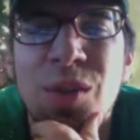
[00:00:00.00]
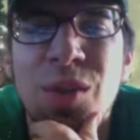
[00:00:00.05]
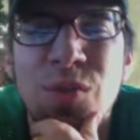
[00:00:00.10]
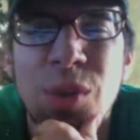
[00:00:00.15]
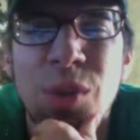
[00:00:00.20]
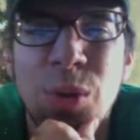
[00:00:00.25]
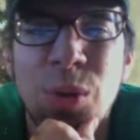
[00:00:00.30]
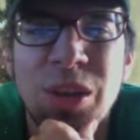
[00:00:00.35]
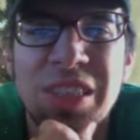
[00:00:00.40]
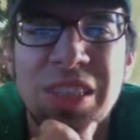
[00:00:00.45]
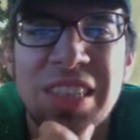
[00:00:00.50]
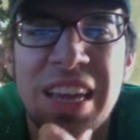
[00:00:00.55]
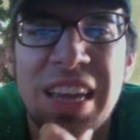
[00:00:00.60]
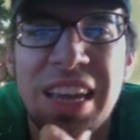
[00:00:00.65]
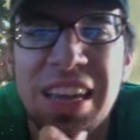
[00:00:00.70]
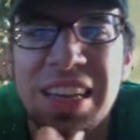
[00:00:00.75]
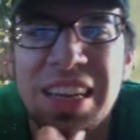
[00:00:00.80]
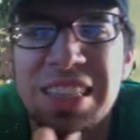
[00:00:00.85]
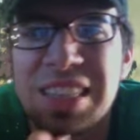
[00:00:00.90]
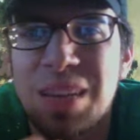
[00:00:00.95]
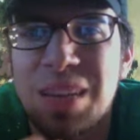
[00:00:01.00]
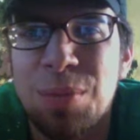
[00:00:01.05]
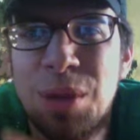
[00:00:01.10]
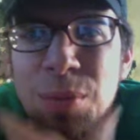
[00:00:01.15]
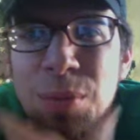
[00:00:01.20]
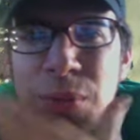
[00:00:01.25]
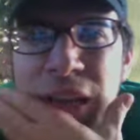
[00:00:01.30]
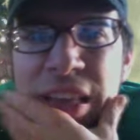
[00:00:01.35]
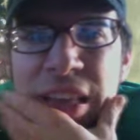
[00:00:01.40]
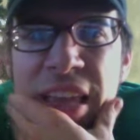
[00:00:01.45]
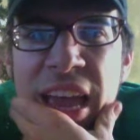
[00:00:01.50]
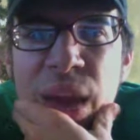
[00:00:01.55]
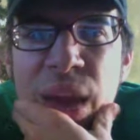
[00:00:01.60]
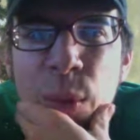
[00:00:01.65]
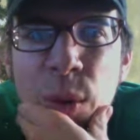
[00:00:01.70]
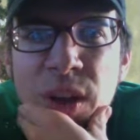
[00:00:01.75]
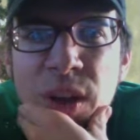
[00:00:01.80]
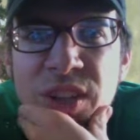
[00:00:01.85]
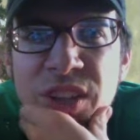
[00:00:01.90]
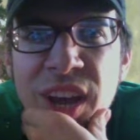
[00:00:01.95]
February 2nd is going to be a big day. We're
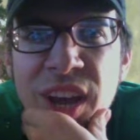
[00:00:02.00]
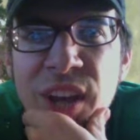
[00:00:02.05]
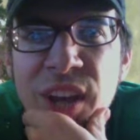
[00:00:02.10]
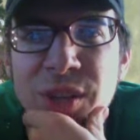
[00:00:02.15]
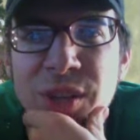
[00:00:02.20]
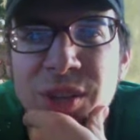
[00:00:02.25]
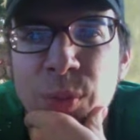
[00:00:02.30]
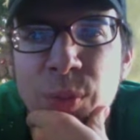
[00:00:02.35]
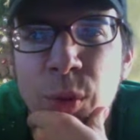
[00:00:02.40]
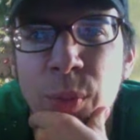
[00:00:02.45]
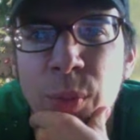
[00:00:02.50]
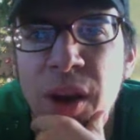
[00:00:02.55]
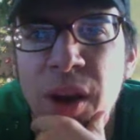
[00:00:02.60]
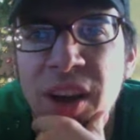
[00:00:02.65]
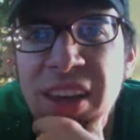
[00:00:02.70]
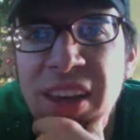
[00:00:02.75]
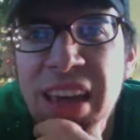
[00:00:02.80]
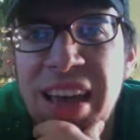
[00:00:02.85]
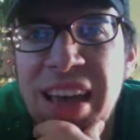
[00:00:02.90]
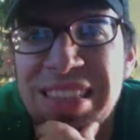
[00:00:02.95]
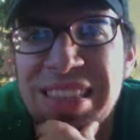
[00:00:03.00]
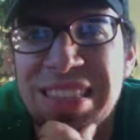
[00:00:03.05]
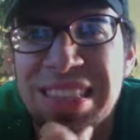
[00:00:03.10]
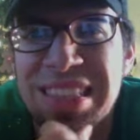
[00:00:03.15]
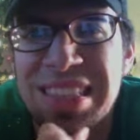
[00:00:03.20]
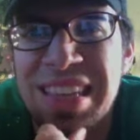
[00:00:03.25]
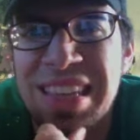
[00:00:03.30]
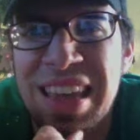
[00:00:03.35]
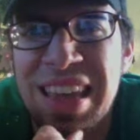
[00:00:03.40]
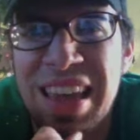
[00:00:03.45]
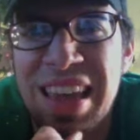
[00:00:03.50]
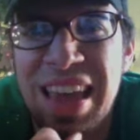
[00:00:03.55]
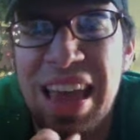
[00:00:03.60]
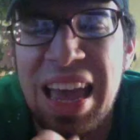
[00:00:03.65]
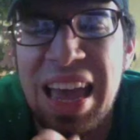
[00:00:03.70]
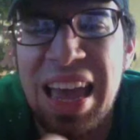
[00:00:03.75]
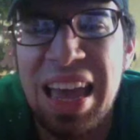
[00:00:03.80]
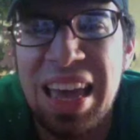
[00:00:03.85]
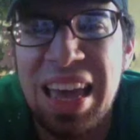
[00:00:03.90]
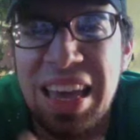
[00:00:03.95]
going to try to do some more podcasts
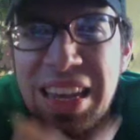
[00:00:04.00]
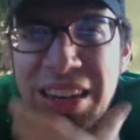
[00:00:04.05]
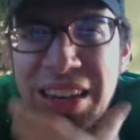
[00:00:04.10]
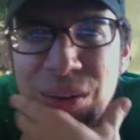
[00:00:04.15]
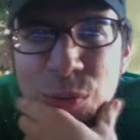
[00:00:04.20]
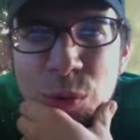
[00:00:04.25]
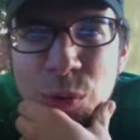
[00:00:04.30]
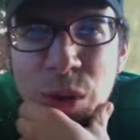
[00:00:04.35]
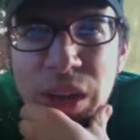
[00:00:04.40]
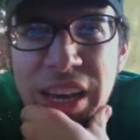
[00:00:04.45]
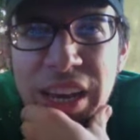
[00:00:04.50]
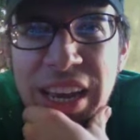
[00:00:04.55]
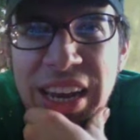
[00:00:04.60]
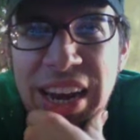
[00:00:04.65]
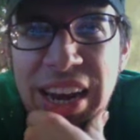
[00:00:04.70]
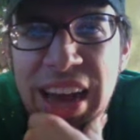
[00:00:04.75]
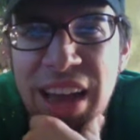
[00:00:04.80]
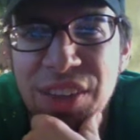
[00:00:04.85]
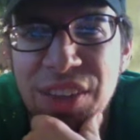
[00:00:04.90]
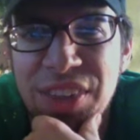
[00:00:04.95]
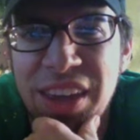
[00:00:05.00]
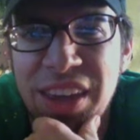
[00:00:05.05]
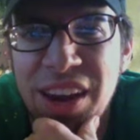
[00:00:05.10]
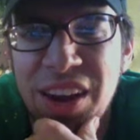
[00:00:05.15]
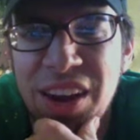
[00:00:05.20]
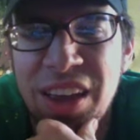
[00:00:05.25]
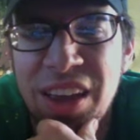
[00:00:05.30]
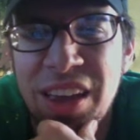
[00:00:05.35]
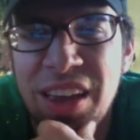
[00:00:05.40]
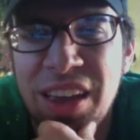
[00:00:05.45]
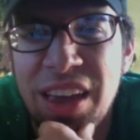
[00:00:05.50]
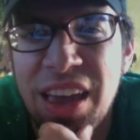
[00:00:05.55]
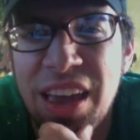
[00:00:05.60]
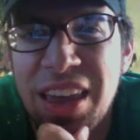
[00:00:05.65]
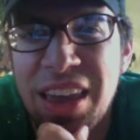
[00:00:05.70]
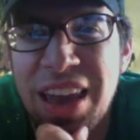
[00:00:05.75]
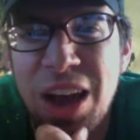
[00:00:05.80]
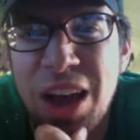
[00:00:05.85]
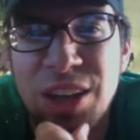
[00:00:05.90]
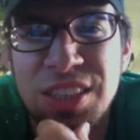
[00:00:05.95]
and really get it out there.
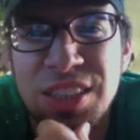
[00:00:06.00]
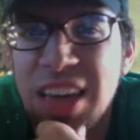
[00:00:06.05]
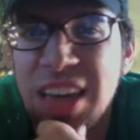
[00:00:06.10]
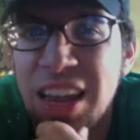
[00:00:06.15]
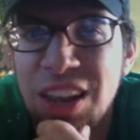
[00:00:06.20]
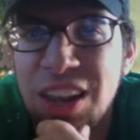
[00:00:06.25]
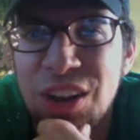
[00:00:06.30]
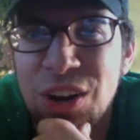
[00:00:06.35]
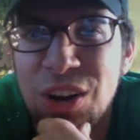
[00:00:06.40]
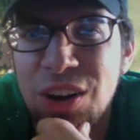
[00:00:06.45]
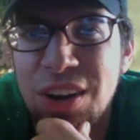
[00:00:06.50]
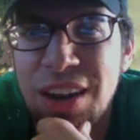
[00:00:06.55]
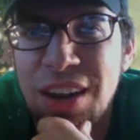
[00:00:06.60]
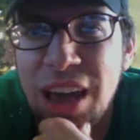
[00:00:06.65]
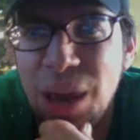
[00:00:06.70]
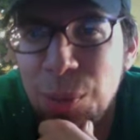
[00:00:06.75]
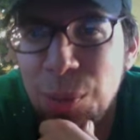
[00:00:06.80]
And now I just got to learn how to